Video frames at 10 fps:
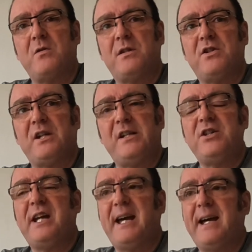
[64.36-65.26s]
the
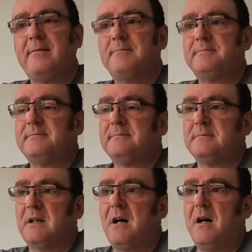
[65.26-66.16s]
GT Air.
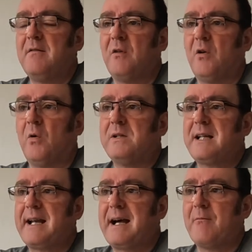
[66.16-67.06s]
I've always
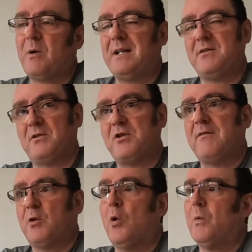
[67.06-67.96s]
had well, it's not true, I've
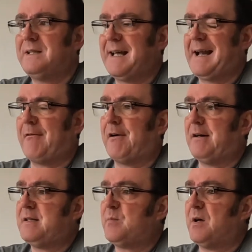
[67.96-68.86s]
not always had
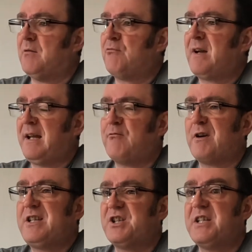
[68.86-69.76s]
outrights, but in
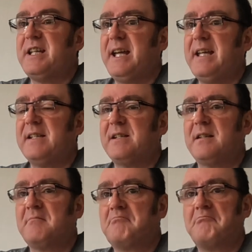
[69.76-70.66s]
recent years,
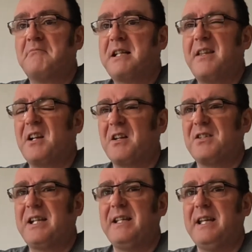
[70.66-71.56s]
say the last
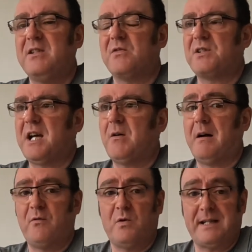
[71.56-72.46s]
10 years or so,
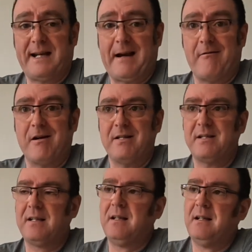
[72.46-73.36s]
I've always had outrights.
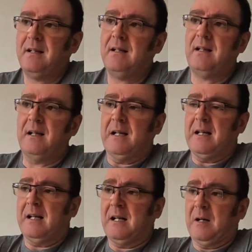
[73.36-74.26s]

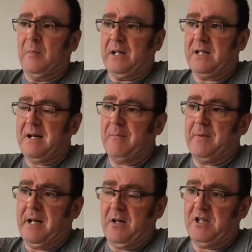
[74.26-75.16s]
Because
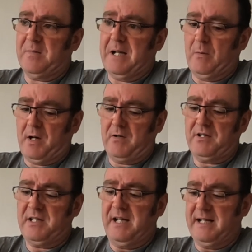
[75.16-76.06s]
unbeknown to me, when I was a
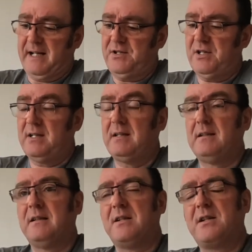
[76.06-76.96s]
teenager
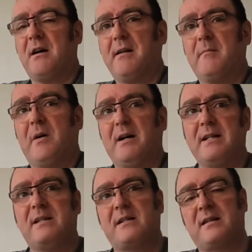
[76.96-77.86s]
and starting on
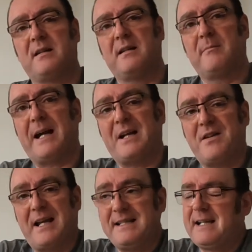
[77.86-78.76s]
bikes back in the
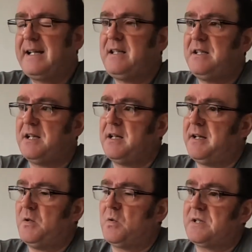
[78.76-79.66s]
late 80s and early
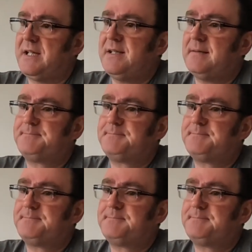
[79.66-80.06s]
noughties,